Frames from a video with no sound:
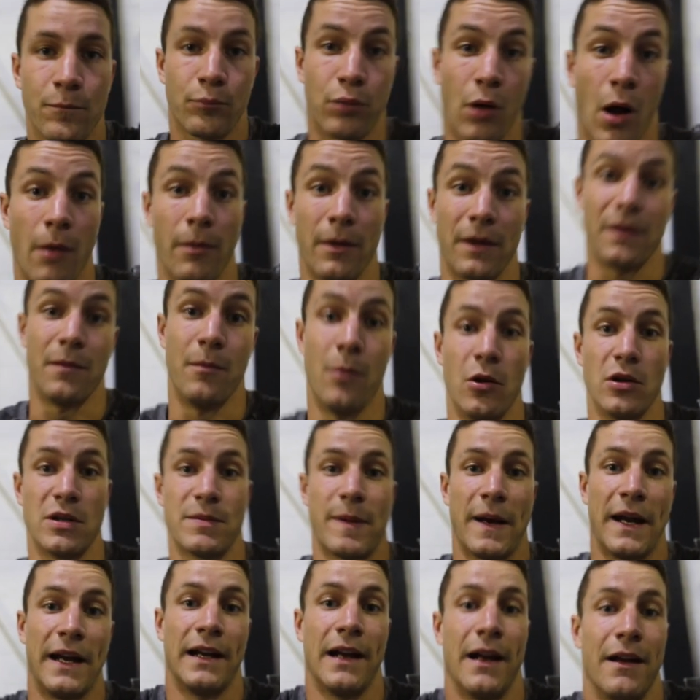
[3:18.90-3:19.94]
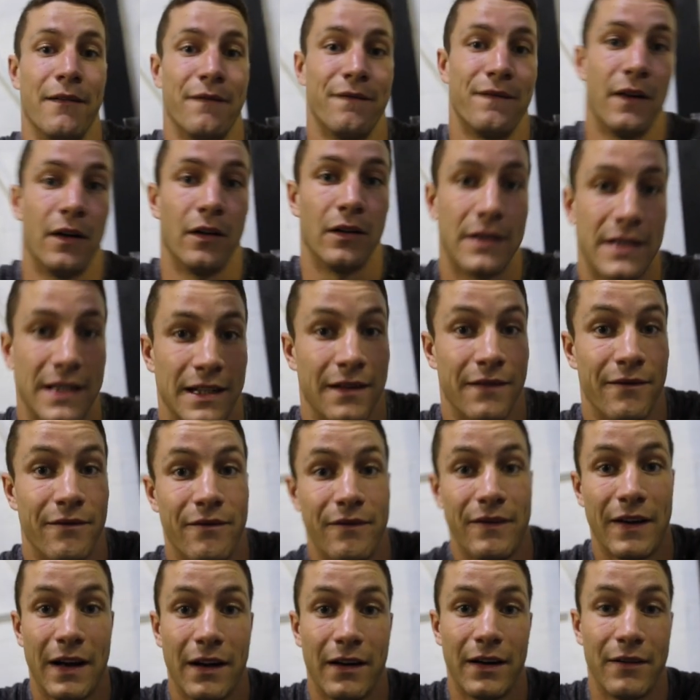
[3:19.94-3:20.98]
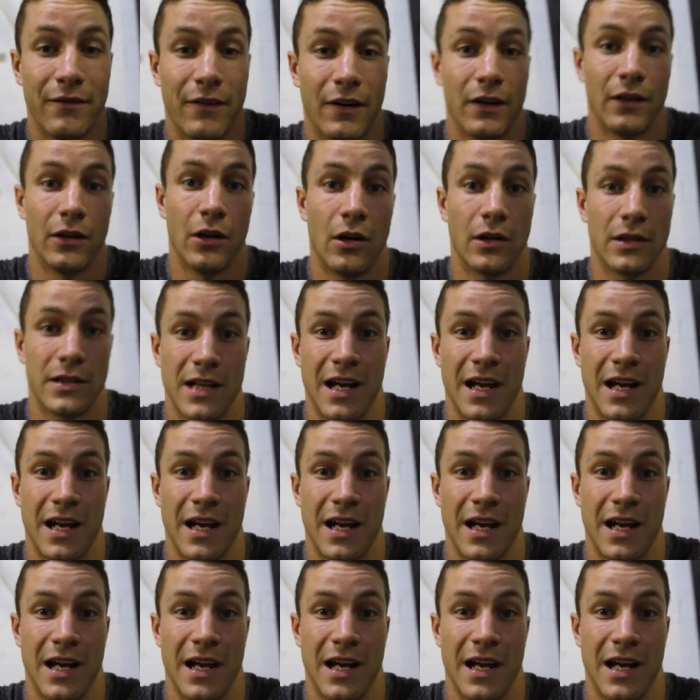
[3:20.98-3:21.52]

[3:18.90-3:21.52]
Probably the most pain I've felt in a very, very long